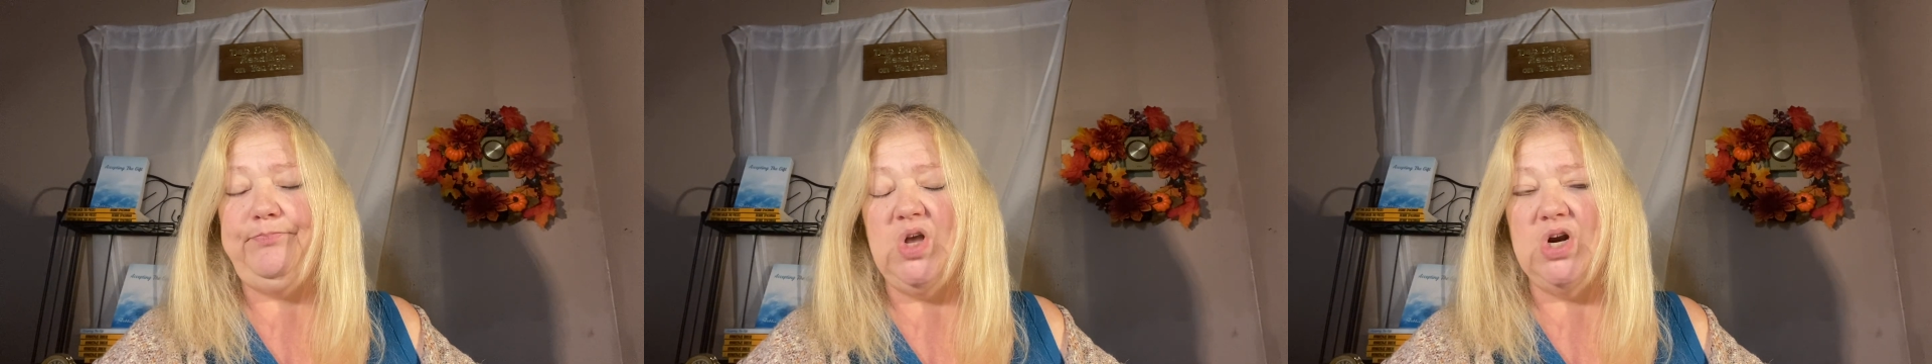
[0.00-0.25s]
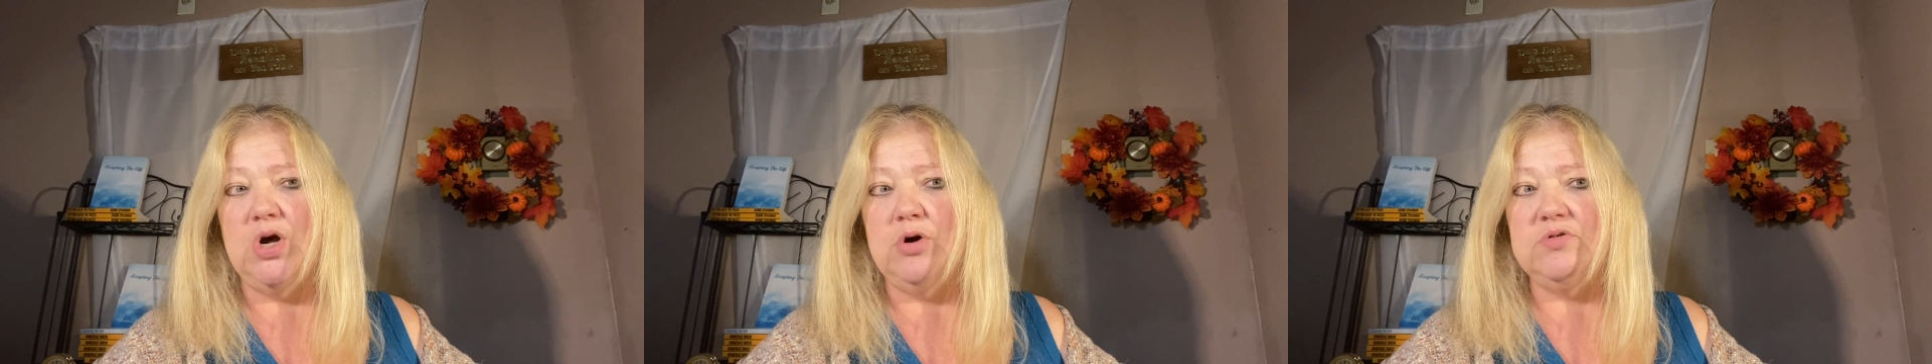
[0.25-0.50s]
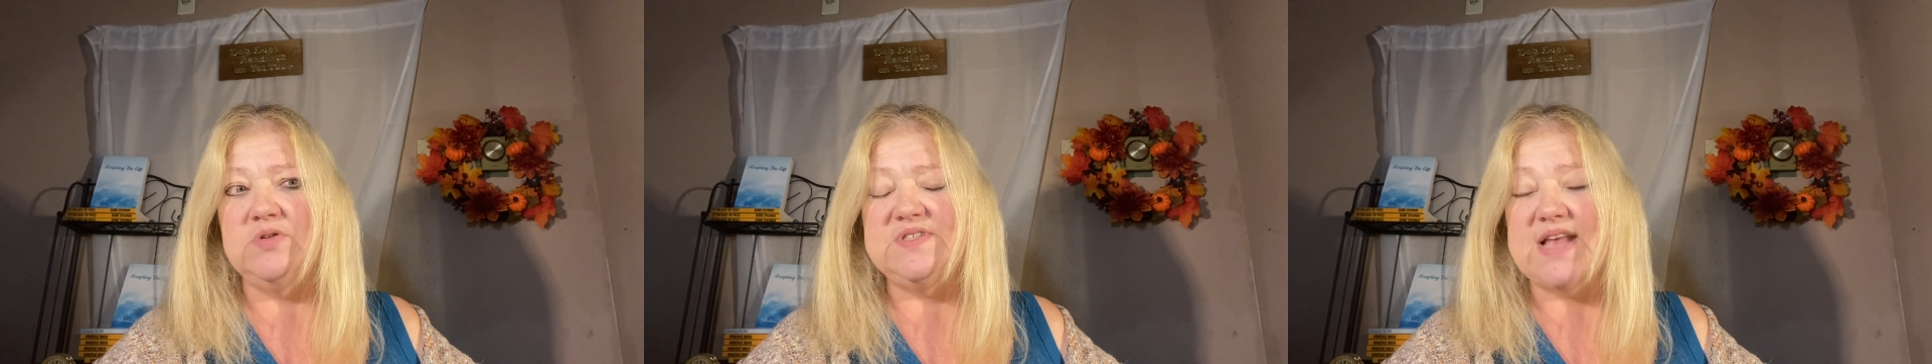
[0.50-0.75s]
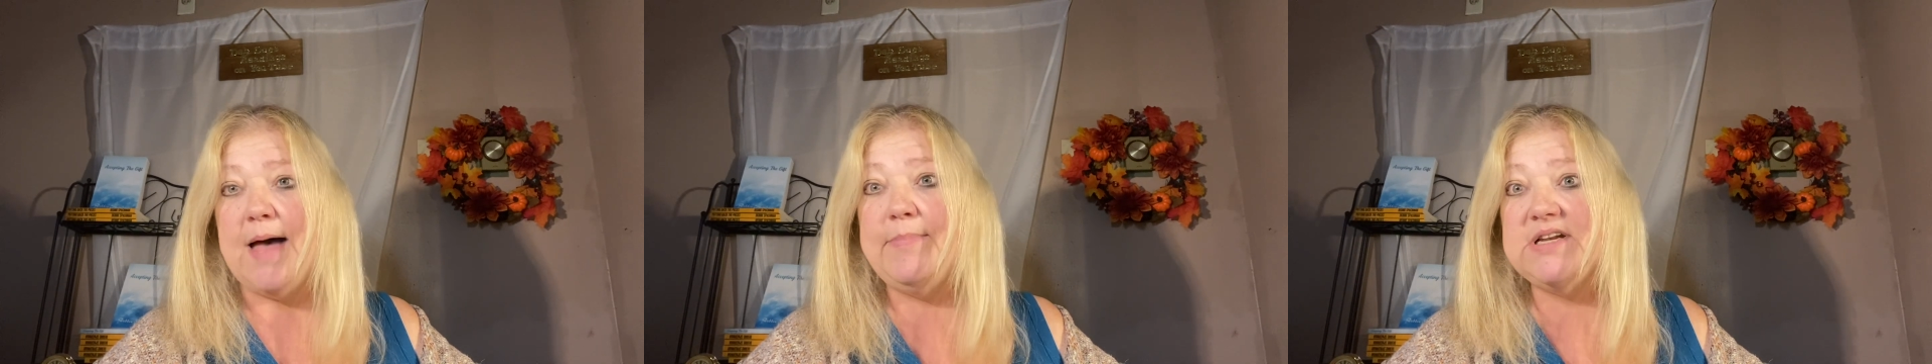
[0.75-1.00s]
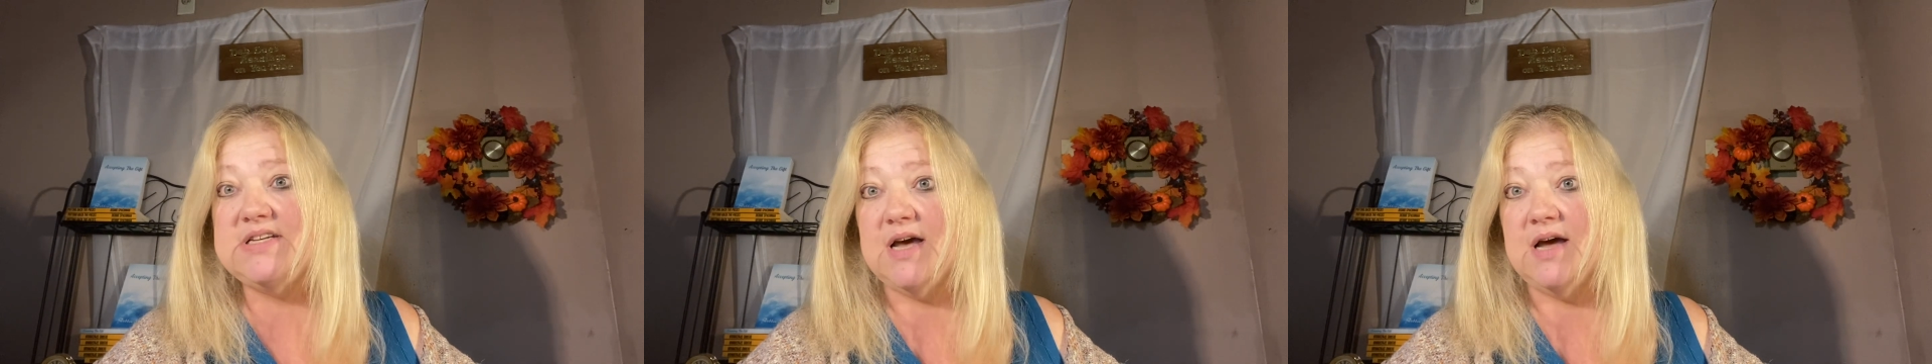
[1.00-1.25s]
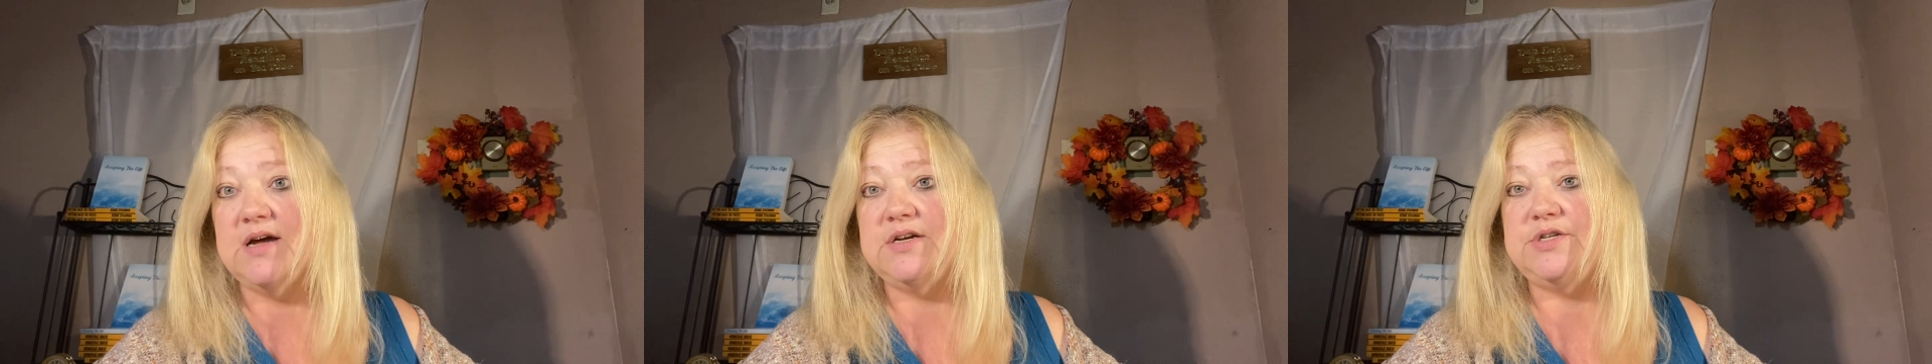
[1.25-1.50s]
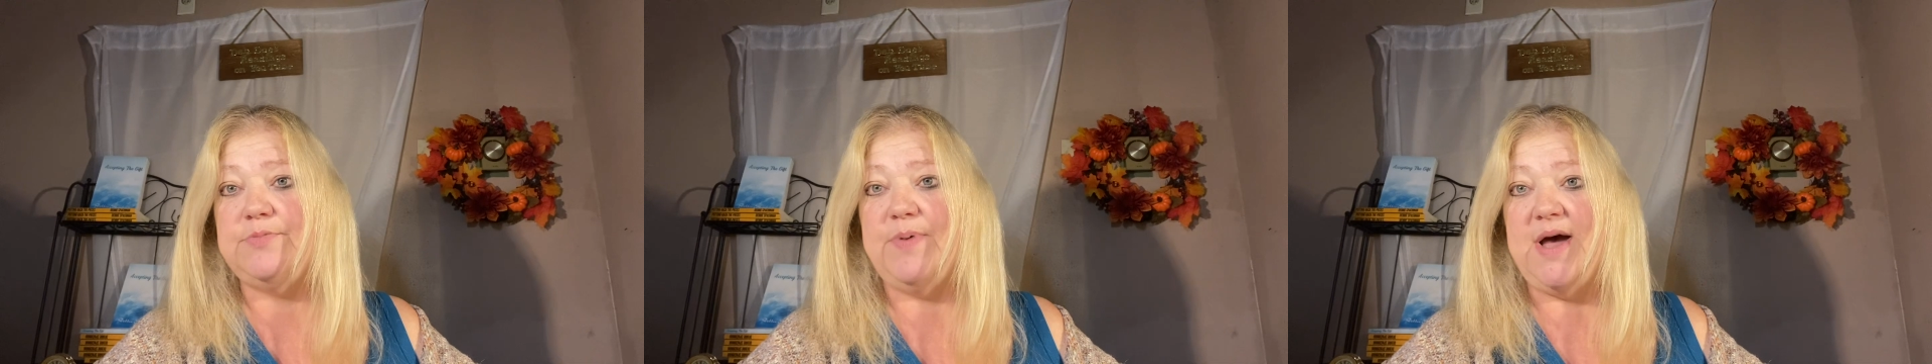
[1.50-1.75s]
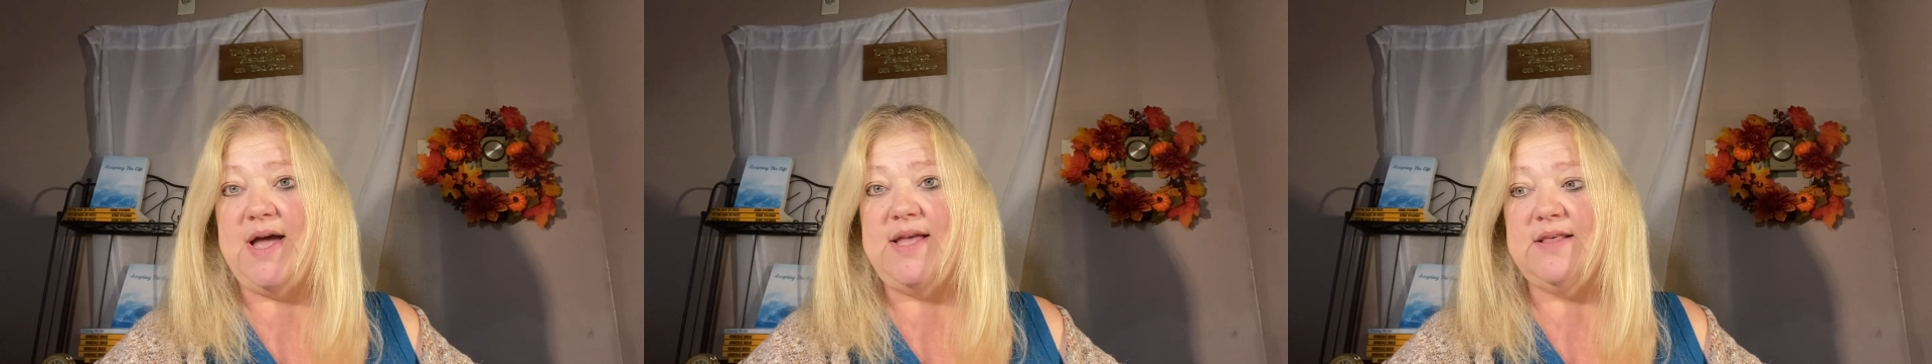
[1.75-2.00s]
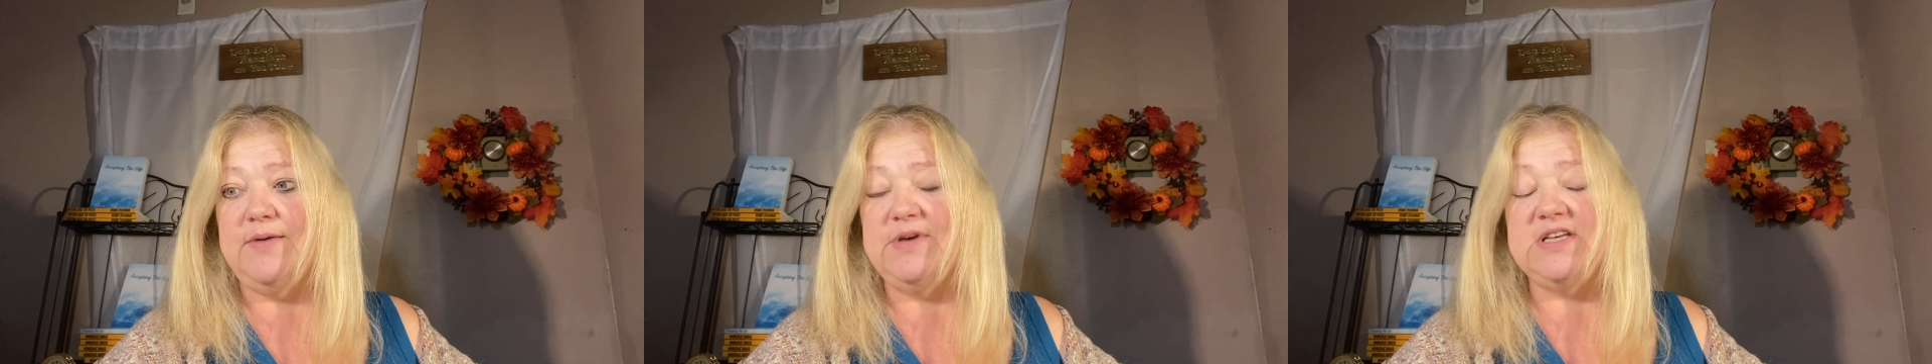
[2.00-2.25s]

you know, sabotaged by them,